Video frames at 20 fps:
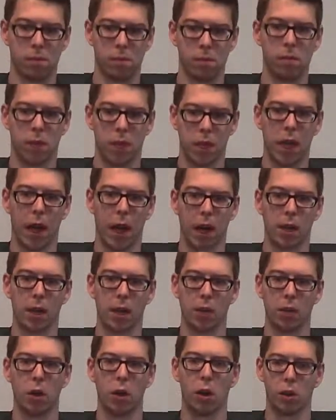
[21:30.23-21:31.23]
Yeah,
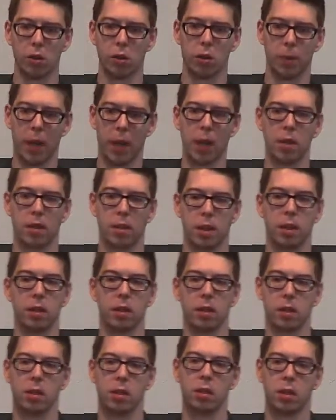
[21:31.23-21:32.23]
cover all your
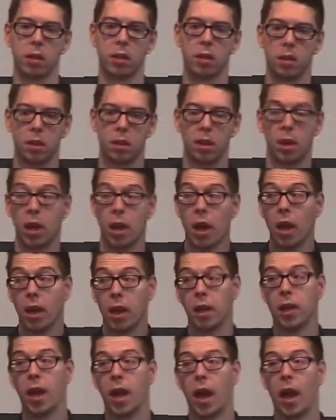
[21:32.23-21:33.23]
bases.
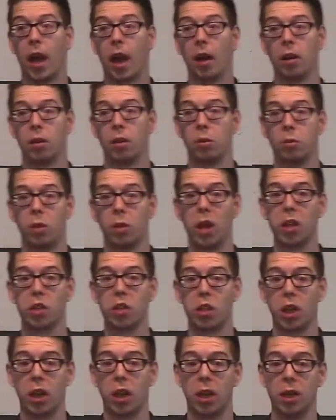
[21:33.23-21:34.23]
Yeah, which
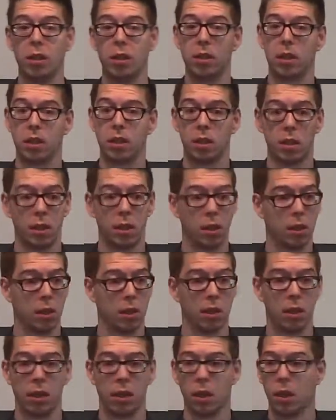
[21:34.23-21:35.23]
is
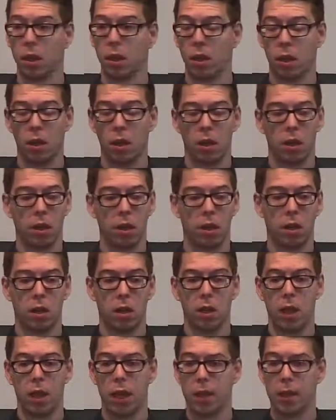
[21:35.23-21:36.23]

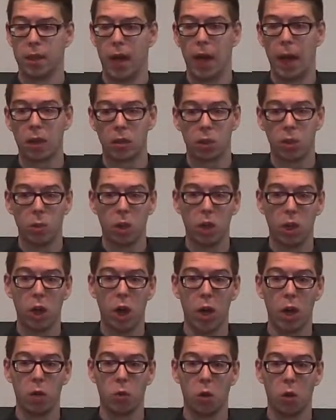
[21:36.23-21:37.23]
exactly what God
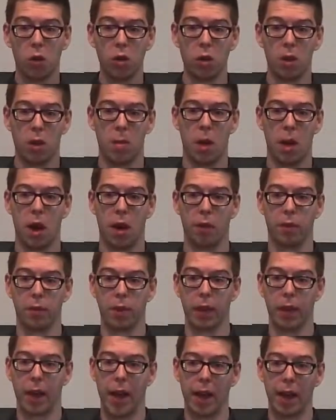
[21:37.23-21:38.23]
had warned them of
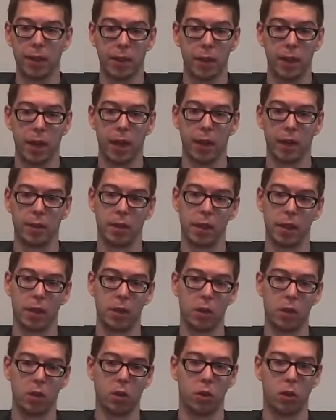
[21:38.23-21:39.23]
in Exodus and in
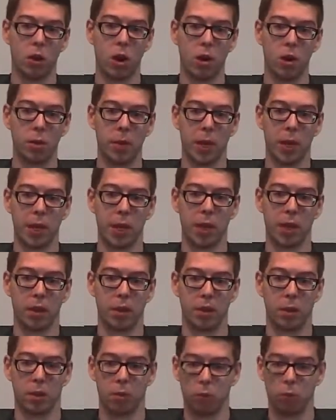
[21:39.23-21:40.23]
Deuteronomy, and
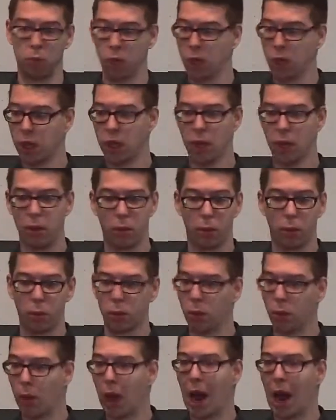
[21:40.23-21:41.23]
really
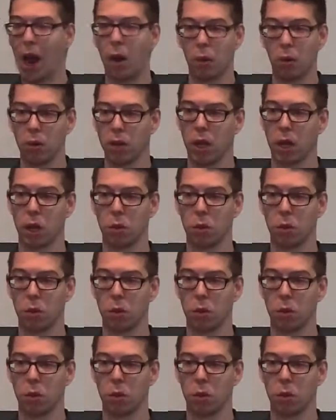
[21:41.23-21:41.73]
throughout their